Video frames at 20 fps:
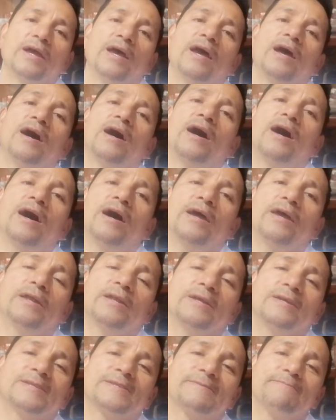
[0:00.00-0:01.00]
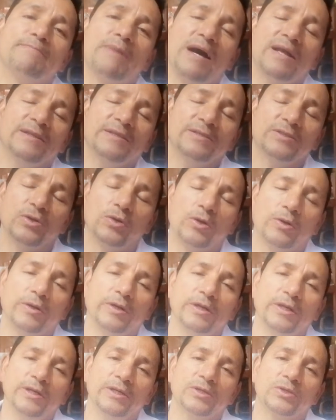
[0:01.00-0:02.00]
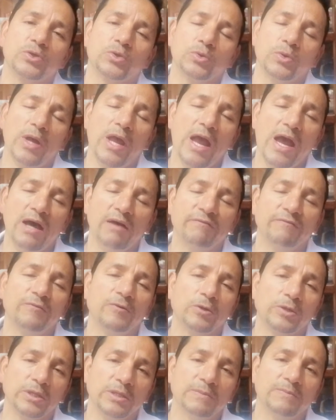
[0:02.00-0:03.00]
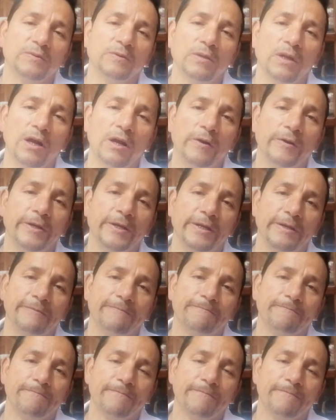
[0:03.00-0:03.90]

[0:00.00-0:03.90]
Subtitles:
it is mandatory to have vocabulary.